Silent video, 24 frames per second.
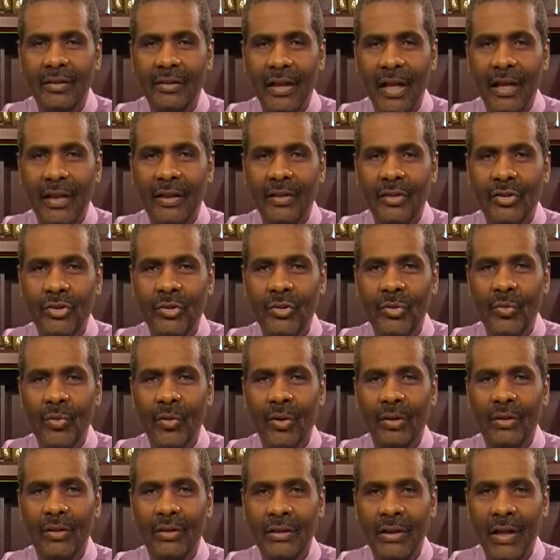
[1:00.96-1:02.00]
that you
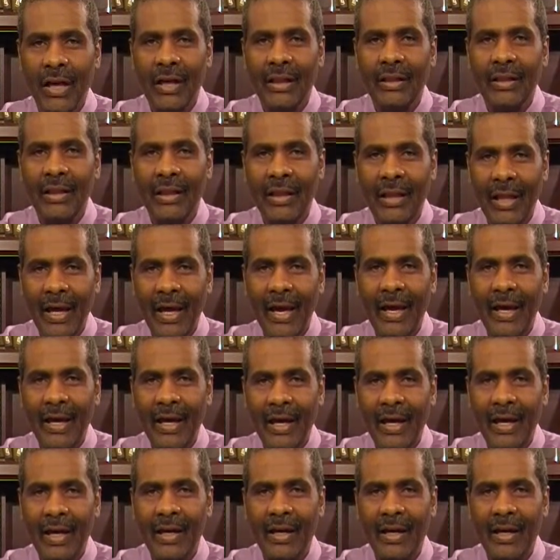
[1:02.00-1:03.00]
will not lack